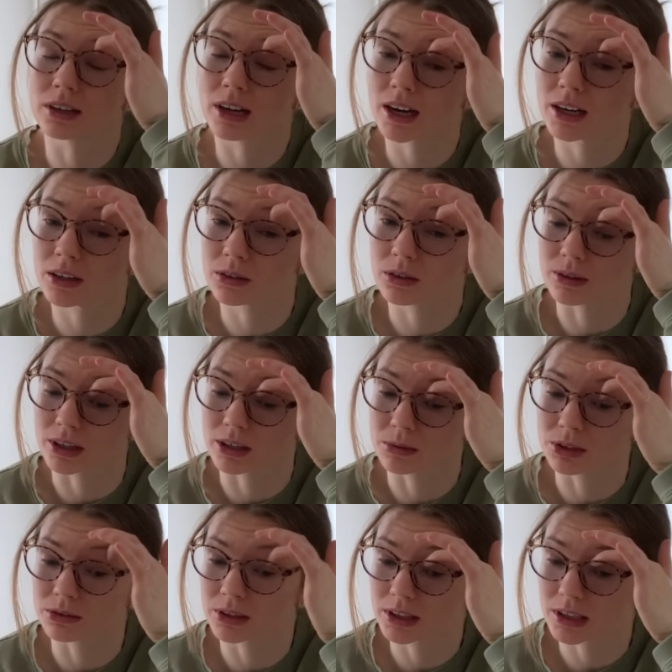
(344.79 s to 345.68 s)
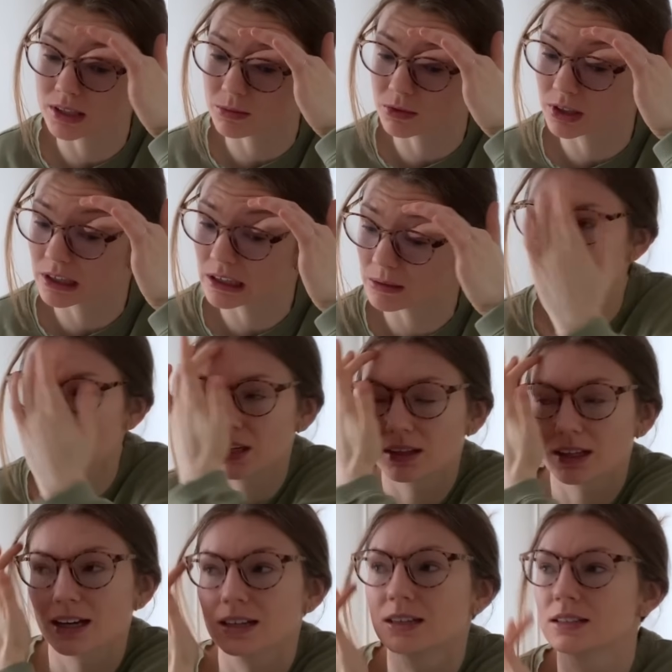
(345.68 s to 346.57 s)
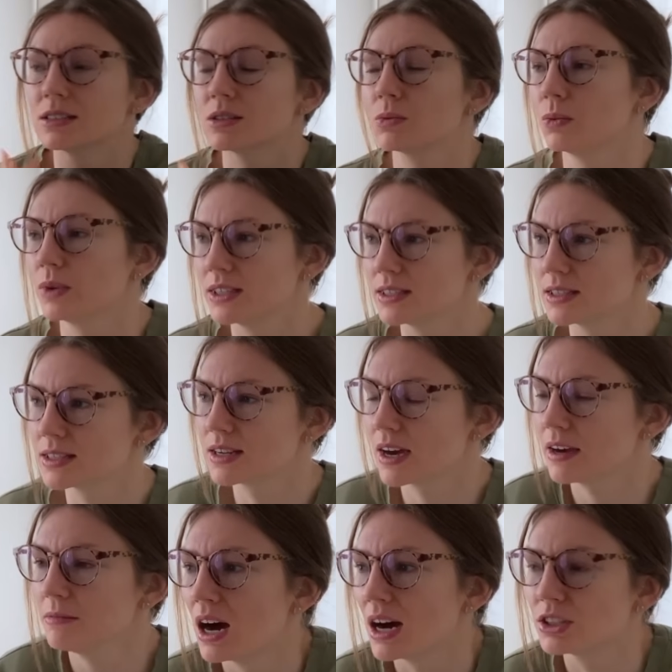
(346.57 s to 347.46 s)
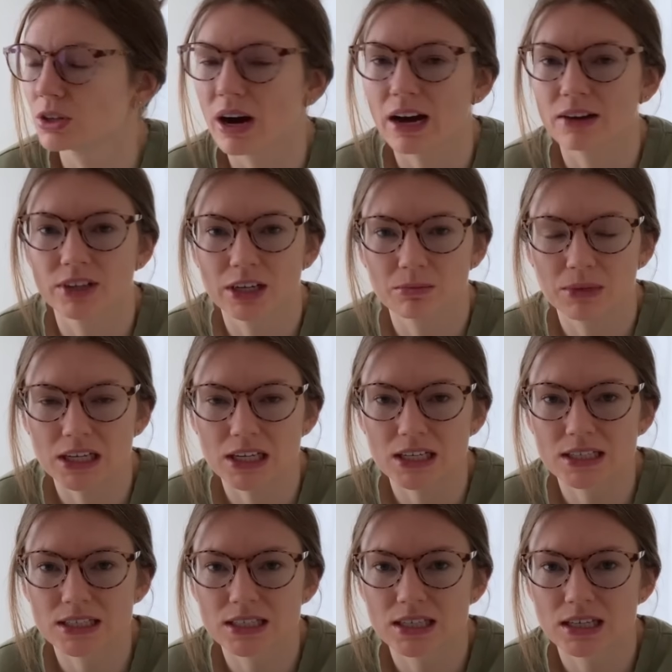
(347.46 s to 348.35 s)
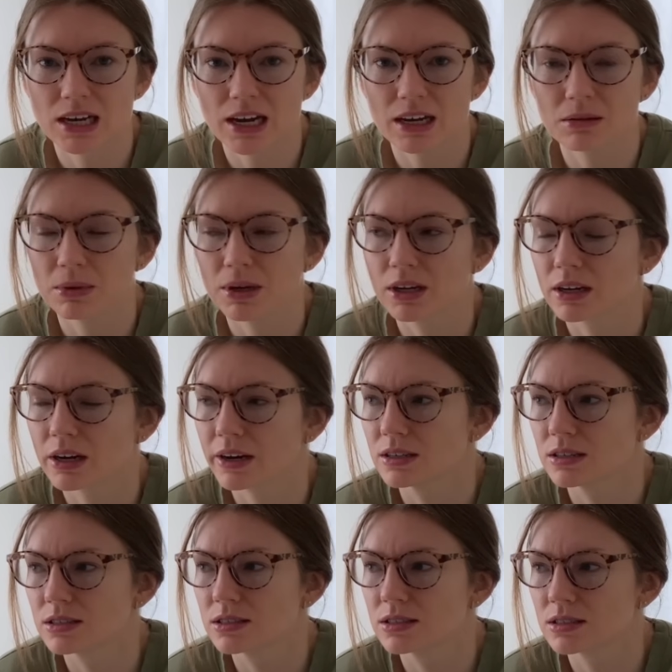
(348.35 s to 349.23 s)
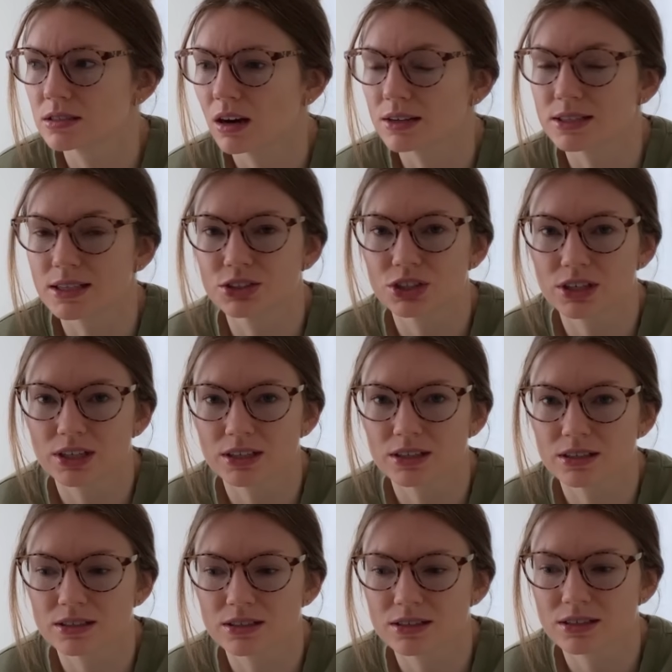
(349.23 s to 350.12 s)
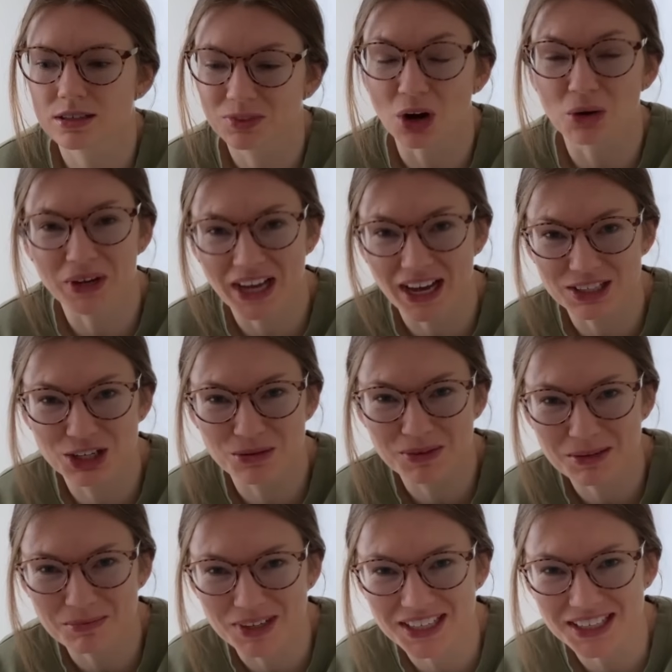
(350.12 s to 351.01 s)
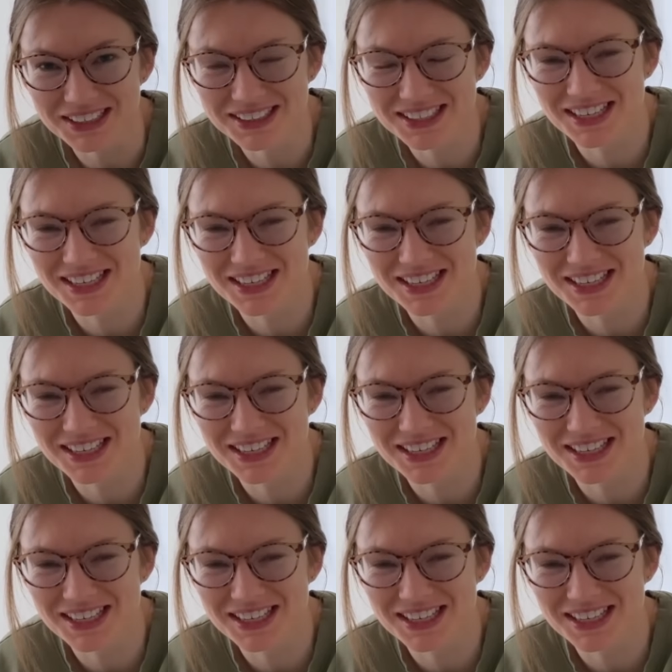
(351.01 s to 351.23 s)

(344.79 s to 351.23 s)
I don't know what I'm doing this morning. Being that it is Wednesday, I don't have any meetings today because us engineers thought we had too many meetings.